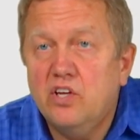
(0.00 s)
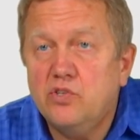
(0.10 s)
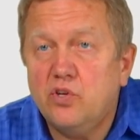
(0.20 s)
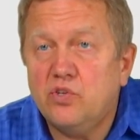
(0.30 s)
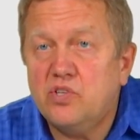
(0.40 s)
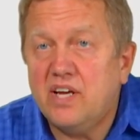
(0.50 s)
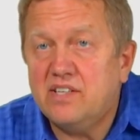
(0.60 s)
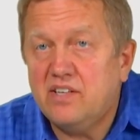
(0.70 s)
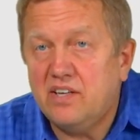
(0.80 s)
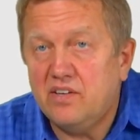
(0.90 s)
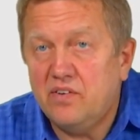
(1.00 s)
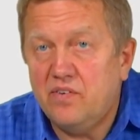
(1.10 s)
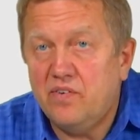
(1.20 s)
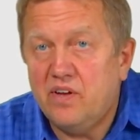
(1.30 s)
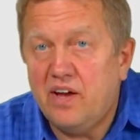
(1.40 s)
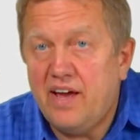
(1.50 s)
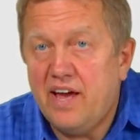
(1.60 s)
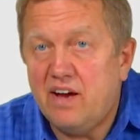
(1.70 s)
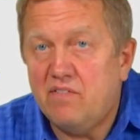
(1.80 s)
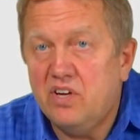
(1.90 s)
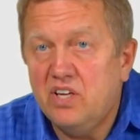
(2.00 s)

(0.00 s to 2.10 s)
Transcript: So you'll see I have